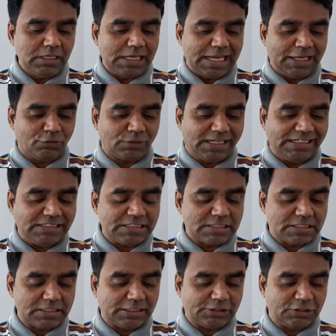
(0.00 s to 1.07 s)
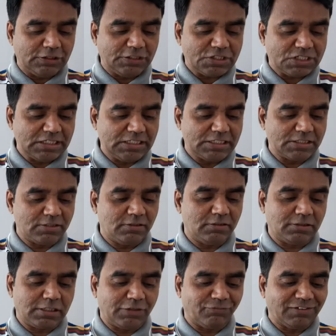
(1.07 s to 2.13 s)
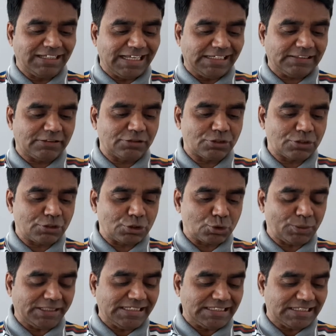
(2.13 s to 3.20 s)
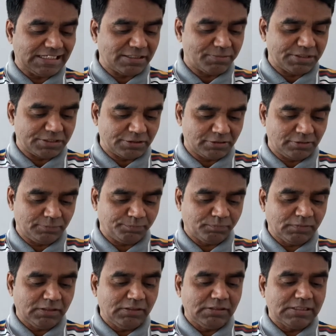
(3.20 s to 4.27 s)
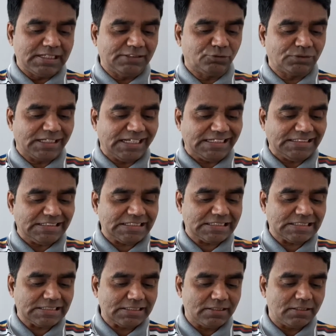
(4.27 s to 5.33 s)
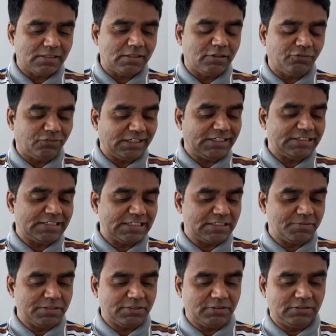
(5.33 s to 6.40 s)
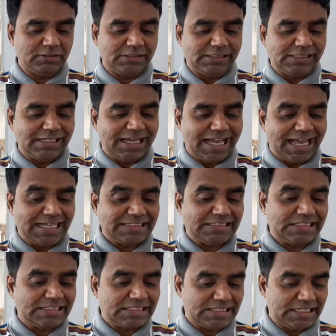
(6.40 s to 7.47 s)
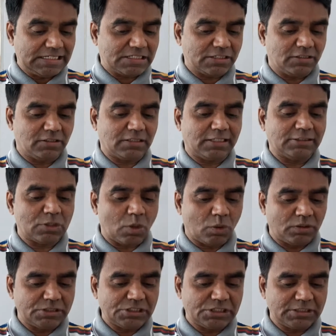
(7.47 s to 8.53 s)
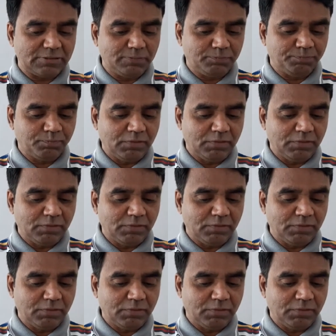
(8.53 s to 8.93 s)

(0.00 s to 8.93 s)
A right circular cylinder of length 20 centimeter and radius 5 centimeter has its center at the origin